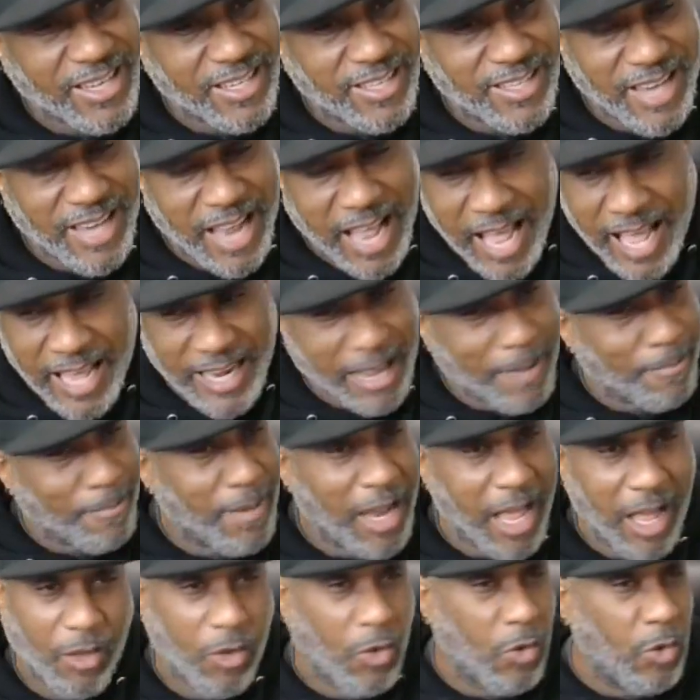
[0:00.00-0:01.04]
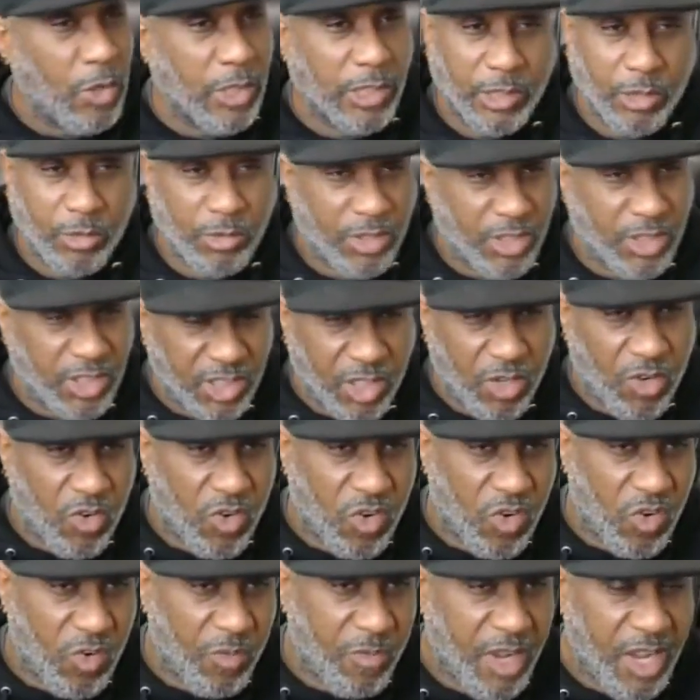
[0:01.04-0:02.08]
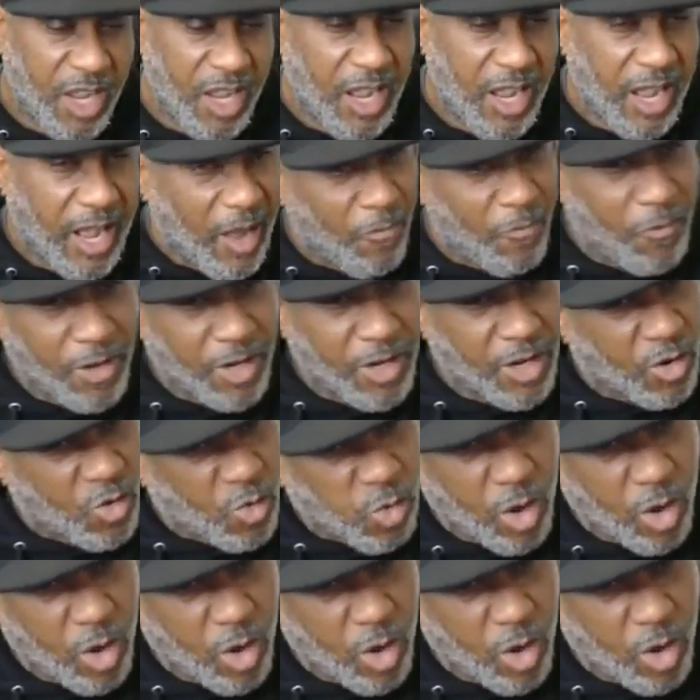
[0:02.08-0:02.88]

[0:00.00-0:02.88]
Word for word: decide I'm not going through the storm. I'm finna